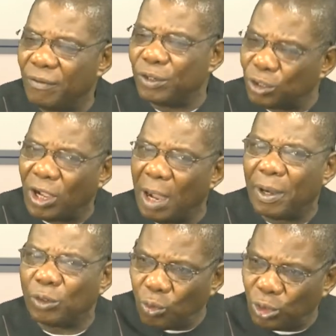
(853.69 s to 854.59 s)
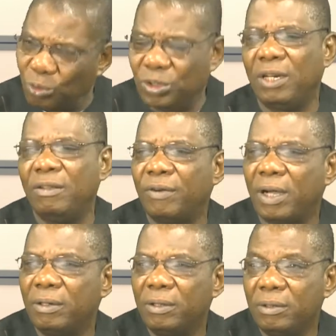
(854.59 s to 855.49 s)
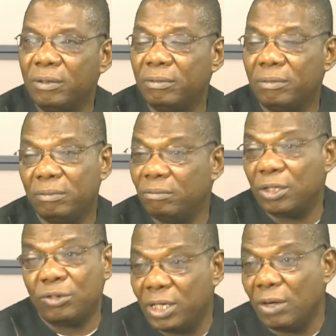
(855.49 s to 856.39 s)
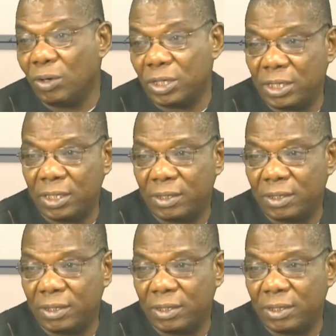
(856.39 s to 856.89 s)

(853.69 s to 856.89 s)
you talk about what to deliver. But today, what is it?